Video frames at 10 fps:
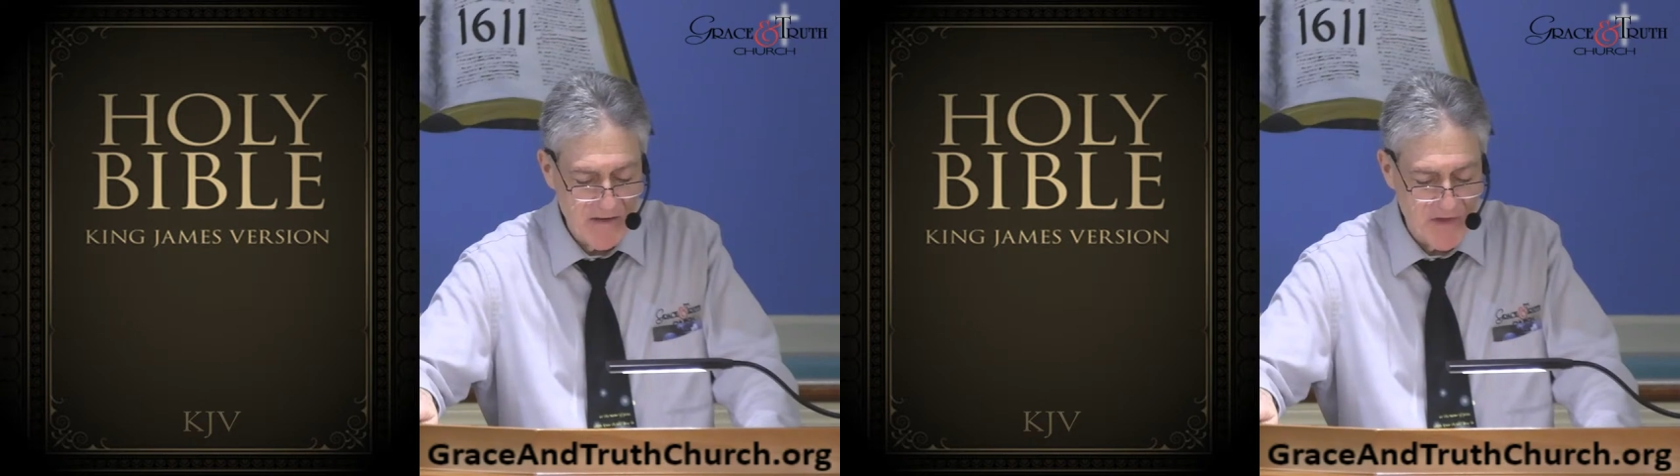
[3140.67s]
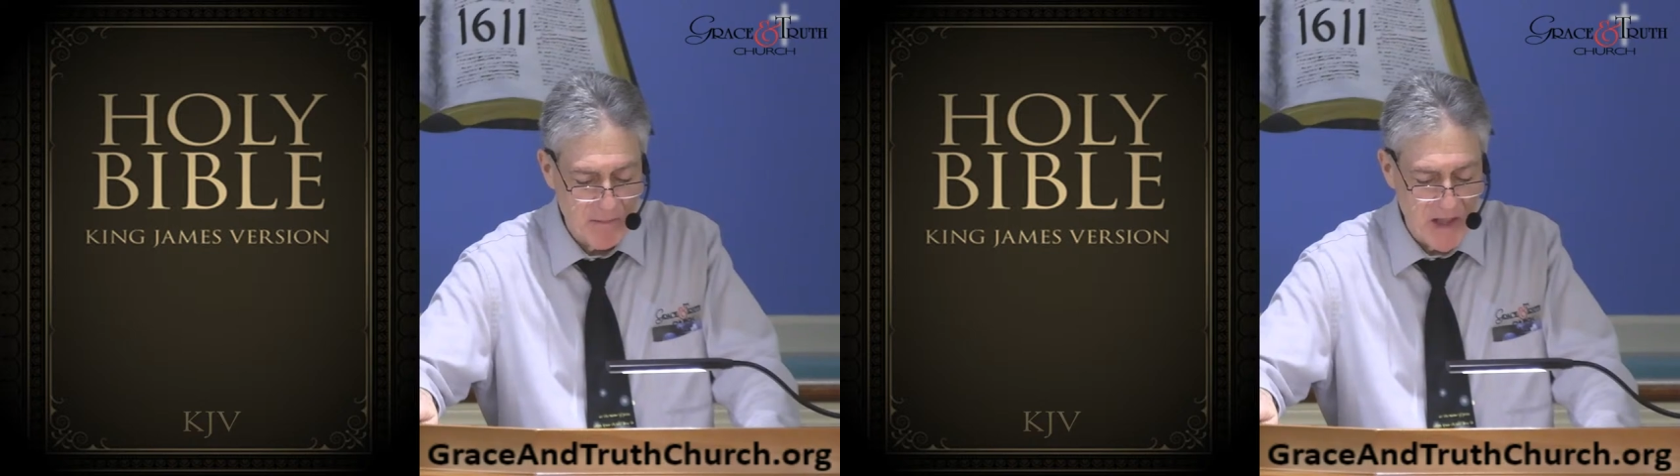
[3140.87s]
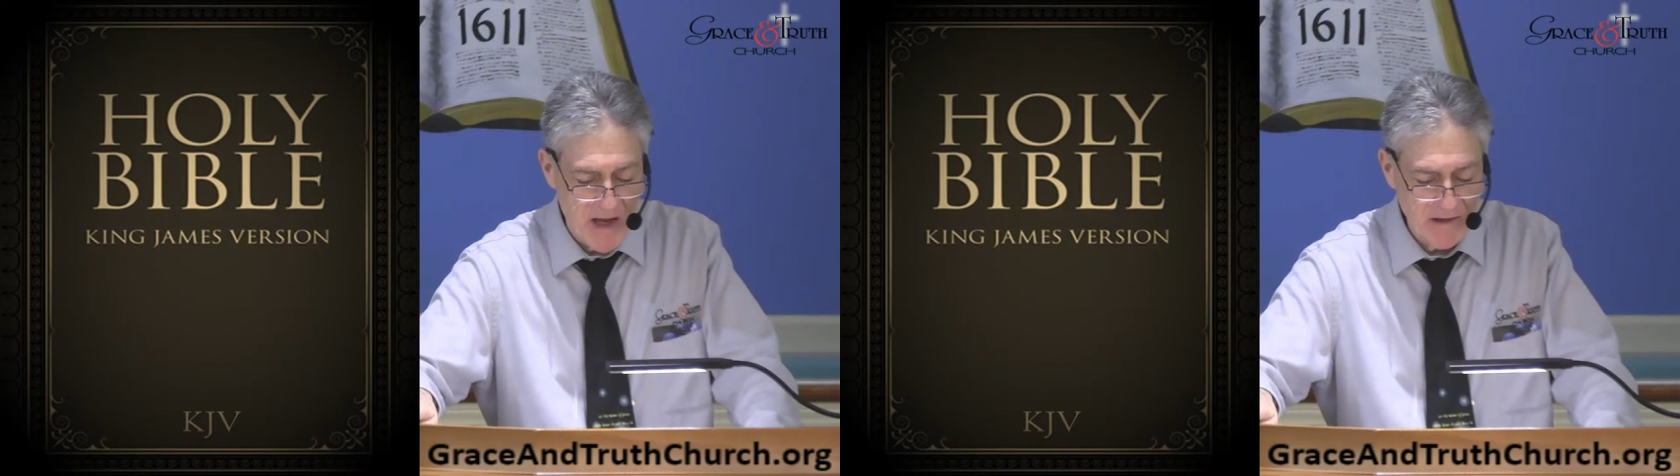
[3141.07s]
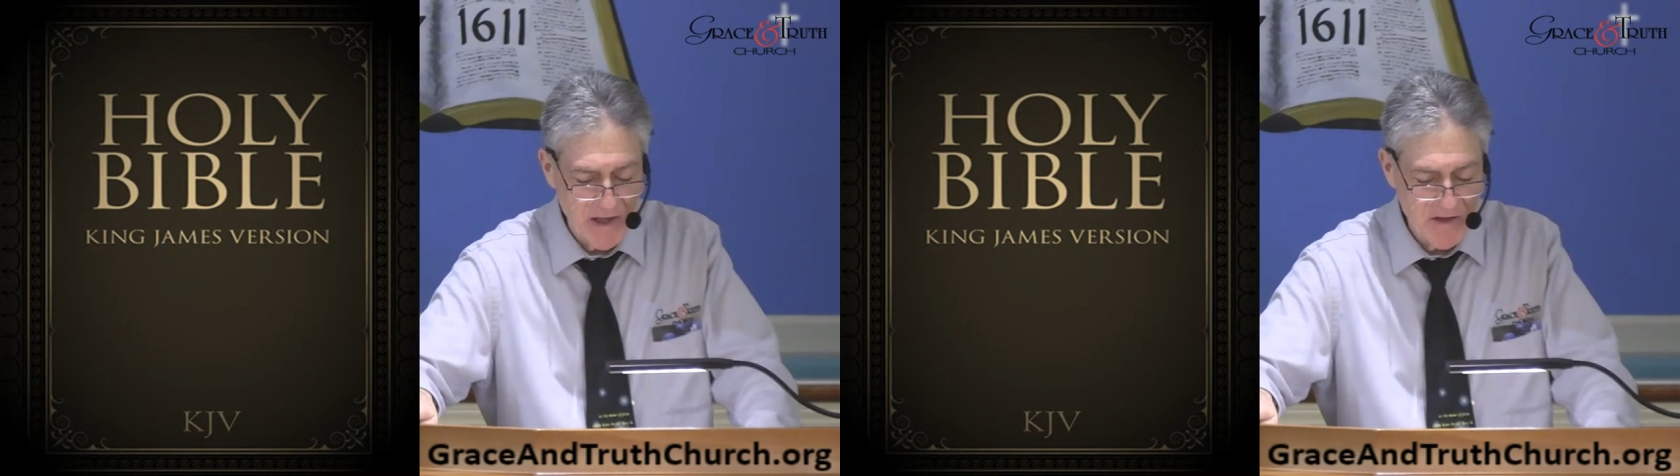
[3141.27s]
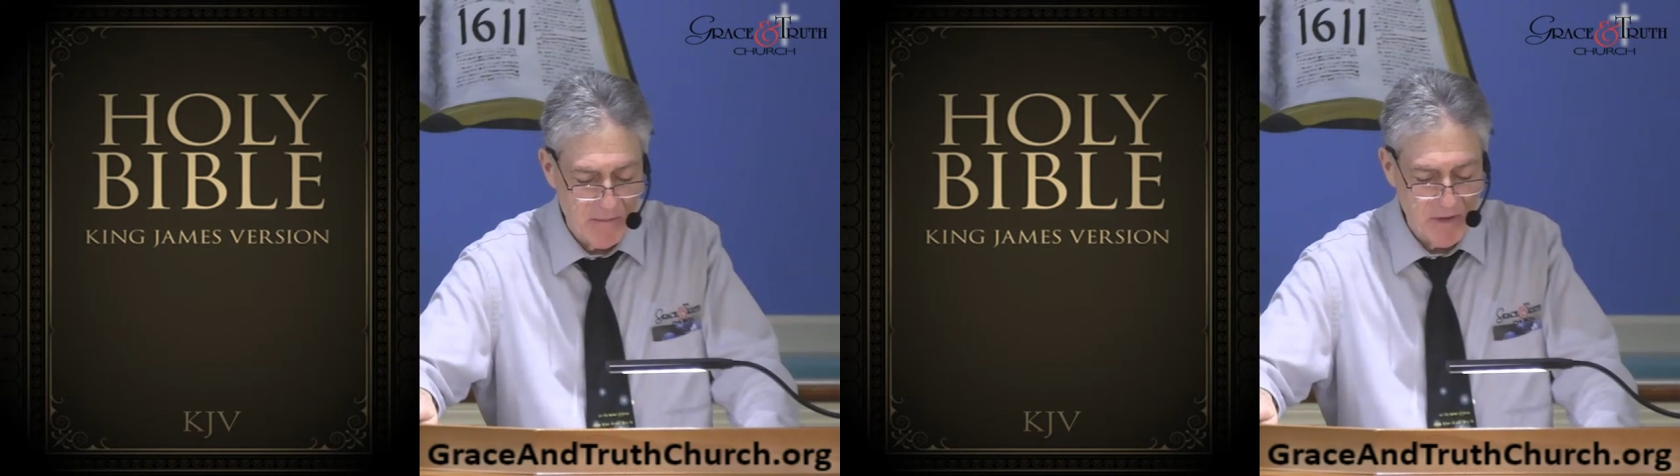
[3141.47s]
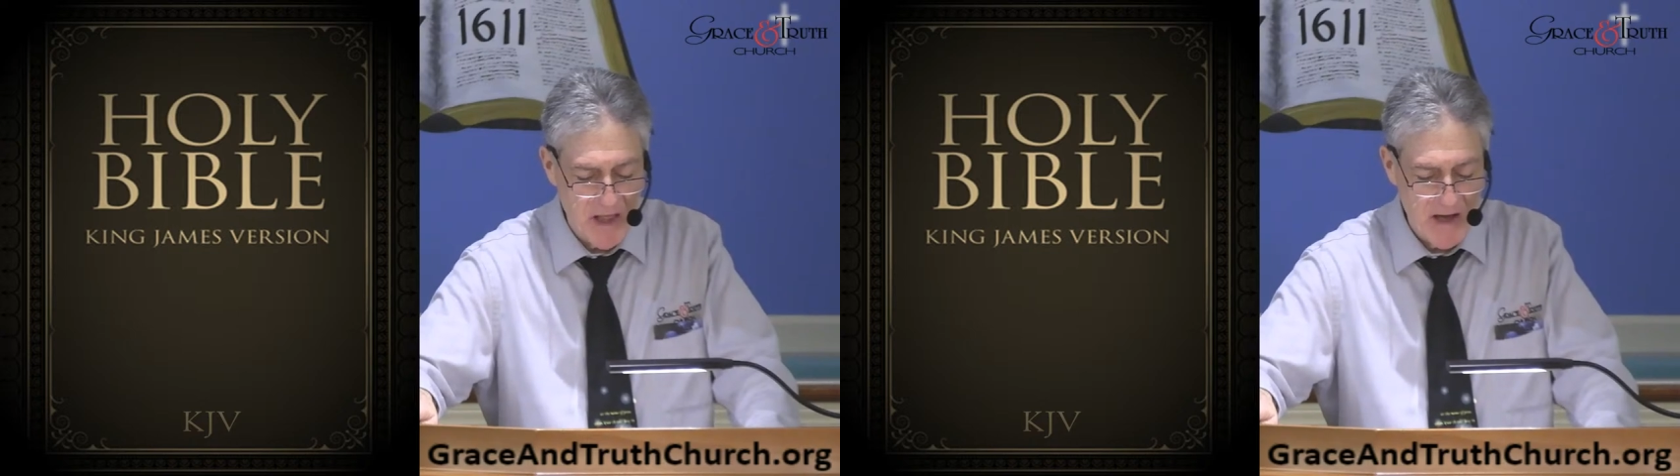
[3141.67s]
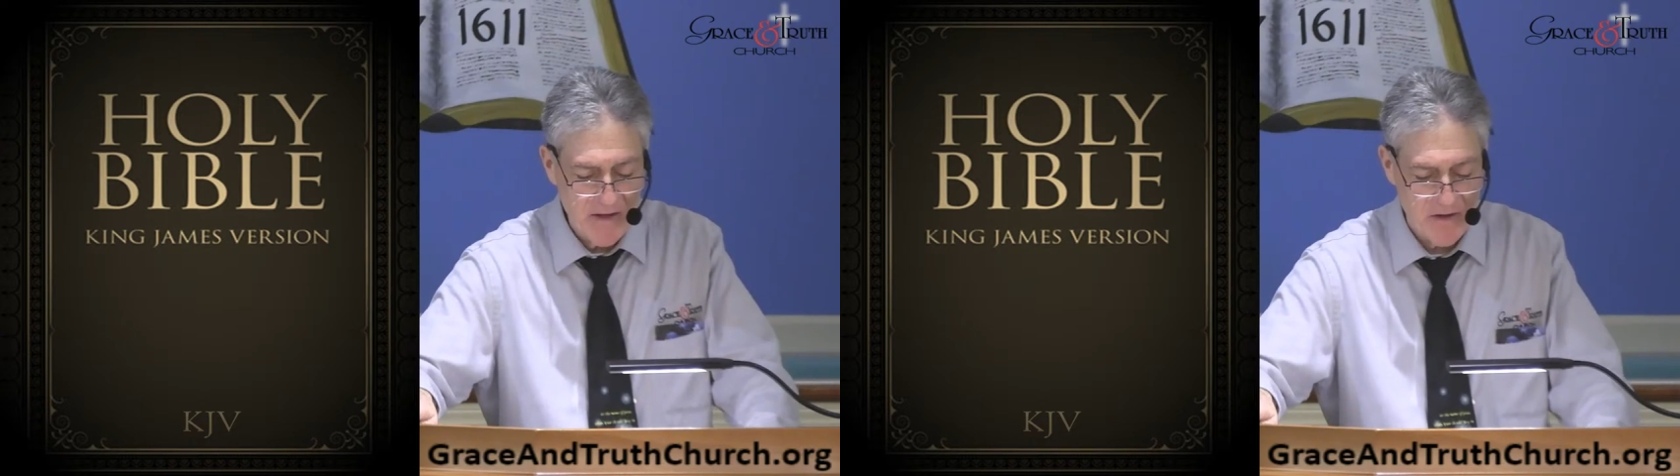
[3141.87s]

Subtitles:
If the blind lead the blind,